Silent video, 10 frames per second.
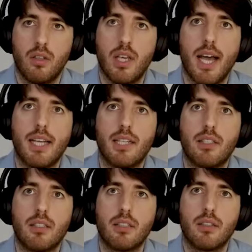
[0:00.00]

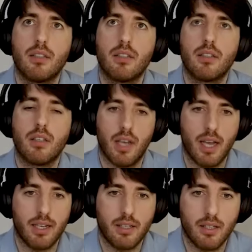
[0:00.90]
Yes.
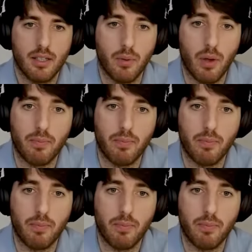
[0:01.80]
Sorry,